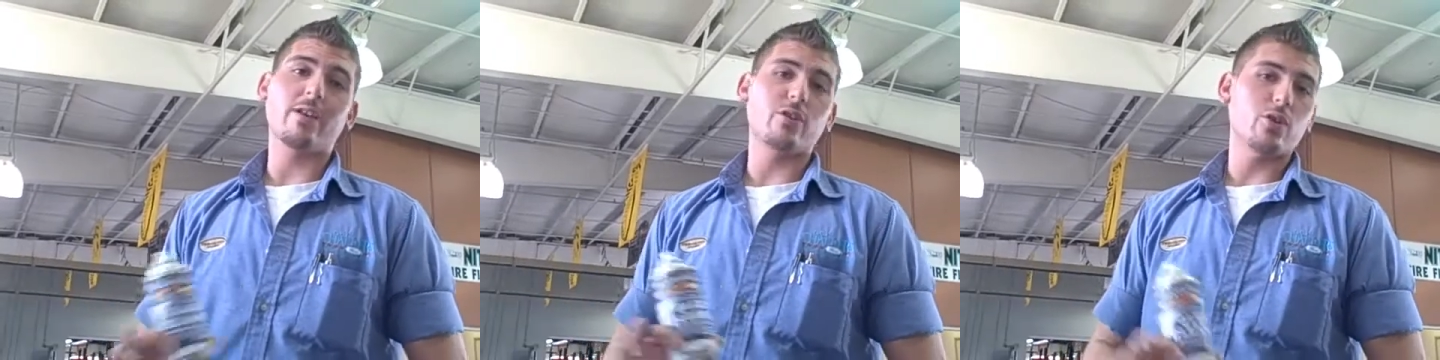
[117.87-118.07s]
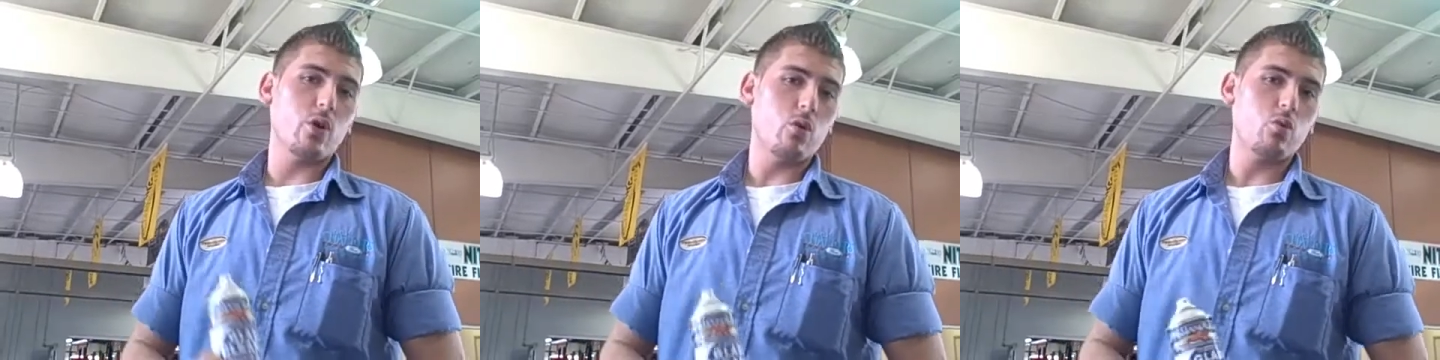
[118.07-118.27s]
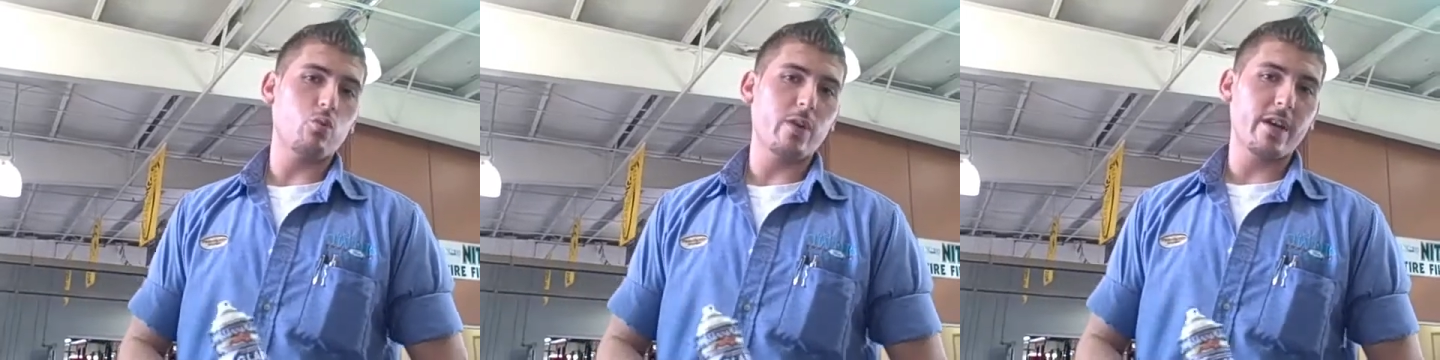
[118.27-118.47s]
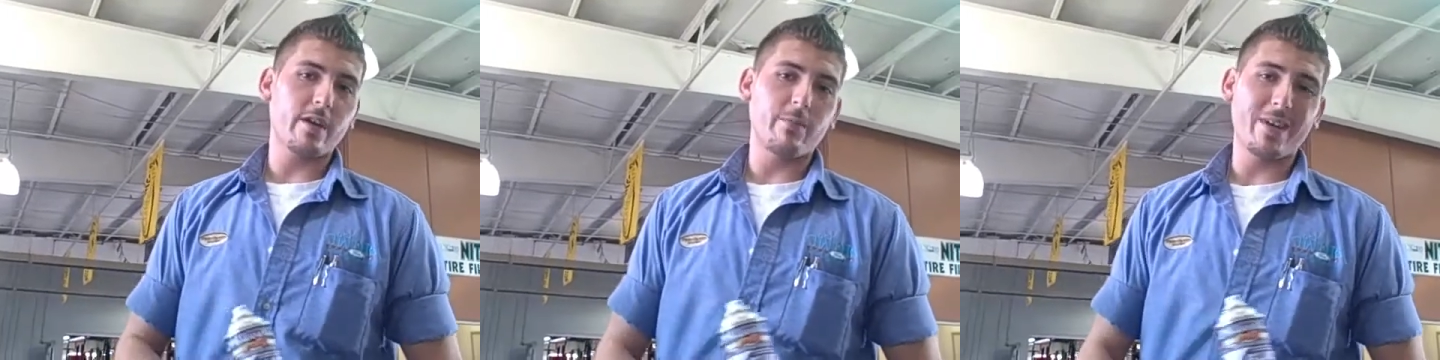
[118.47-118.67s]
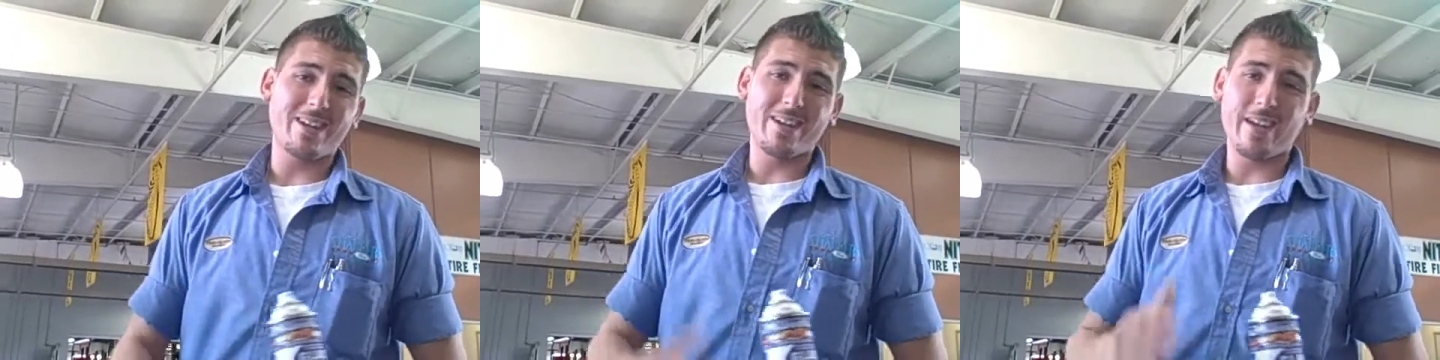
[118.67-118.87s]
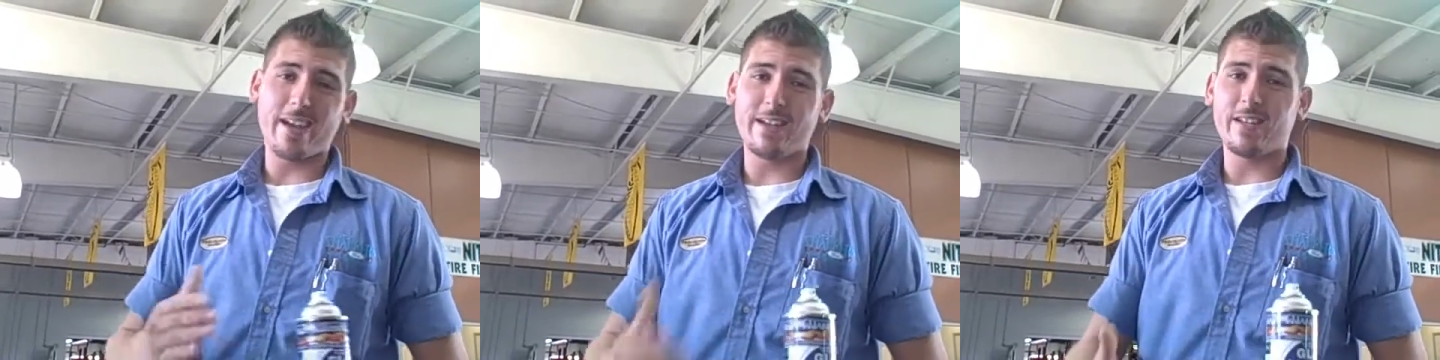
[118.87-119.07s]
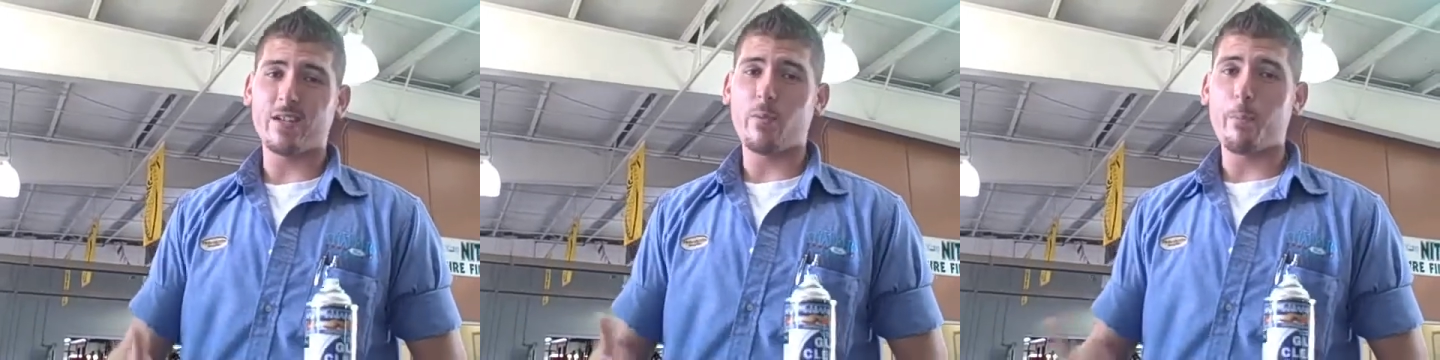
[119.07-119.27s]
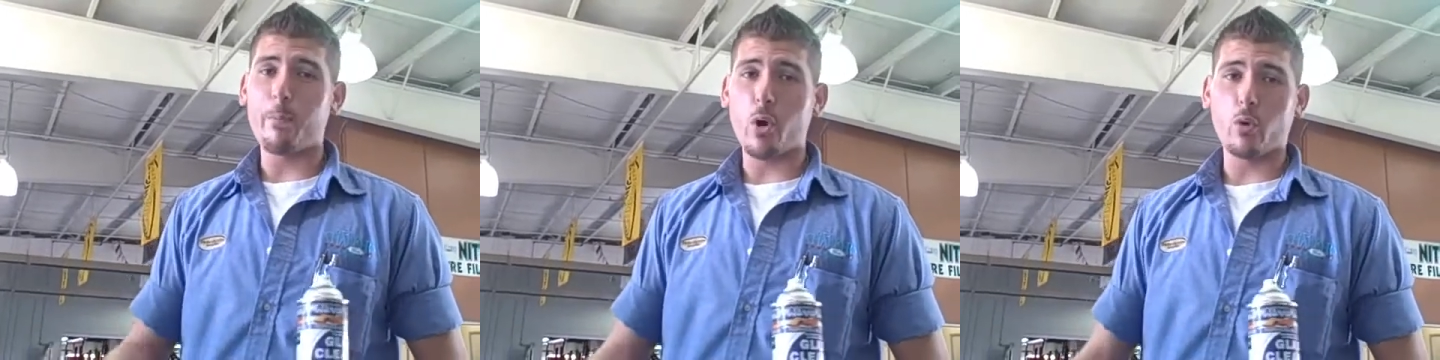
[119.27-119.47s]
I don't recommend any
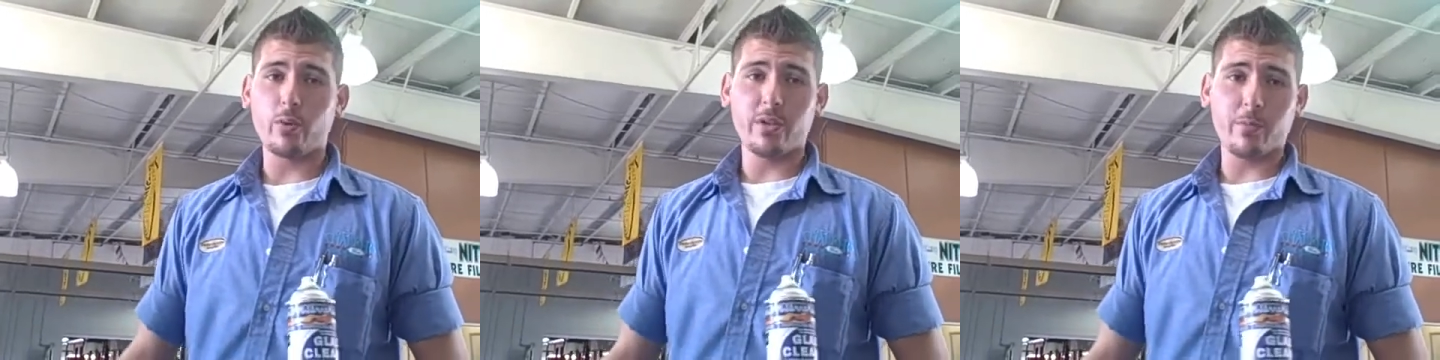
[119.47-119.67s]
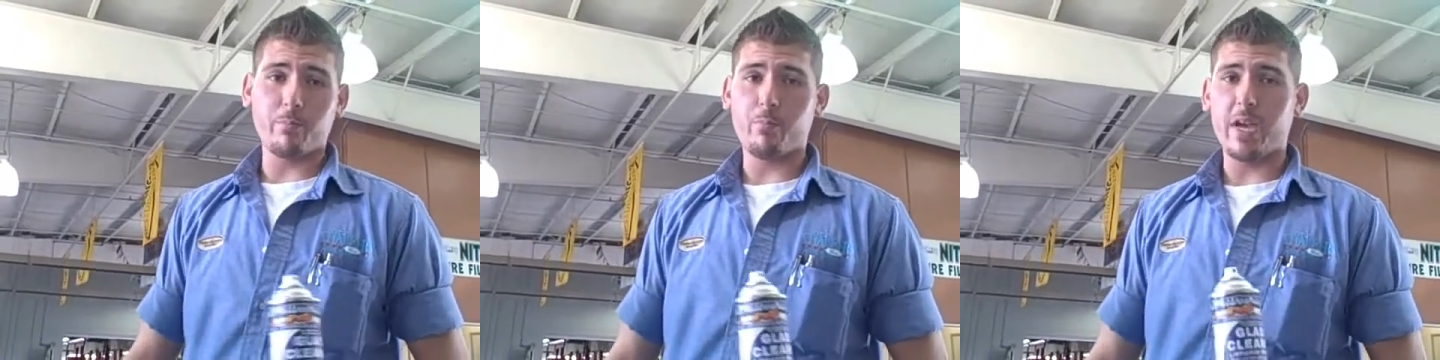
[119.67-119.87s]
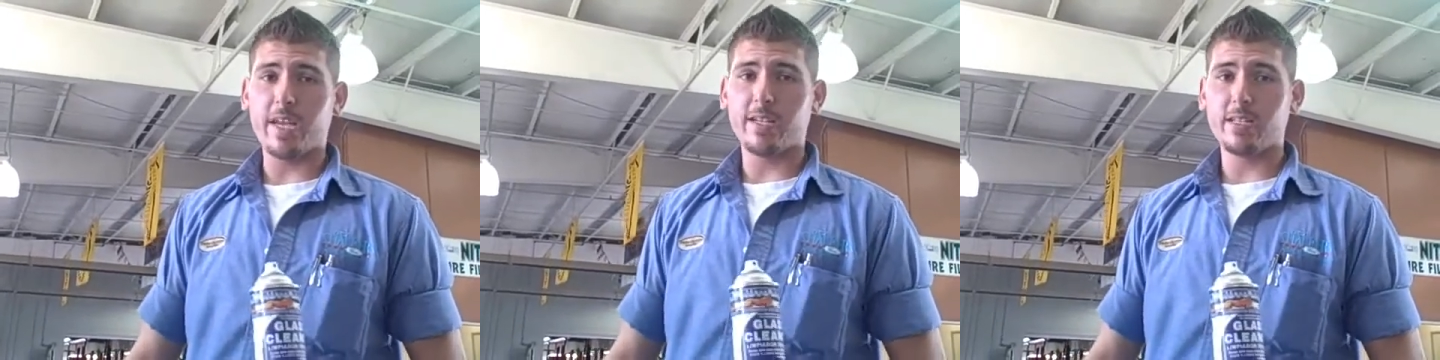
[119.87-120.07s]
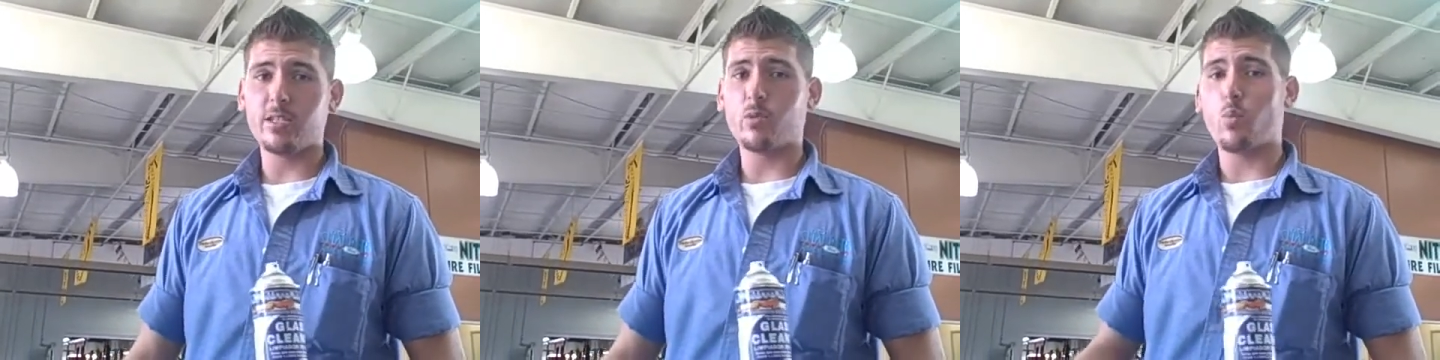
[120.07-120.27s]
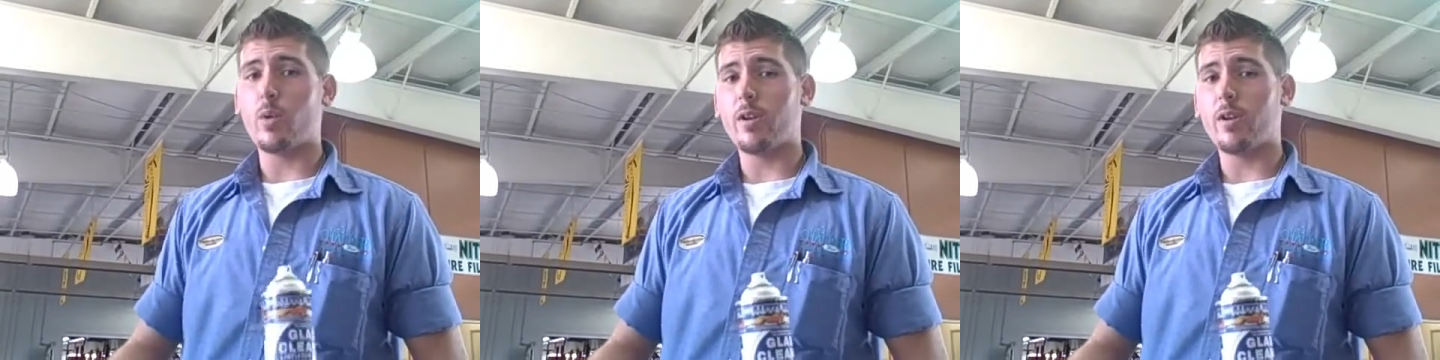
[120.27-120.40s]
ammonia-based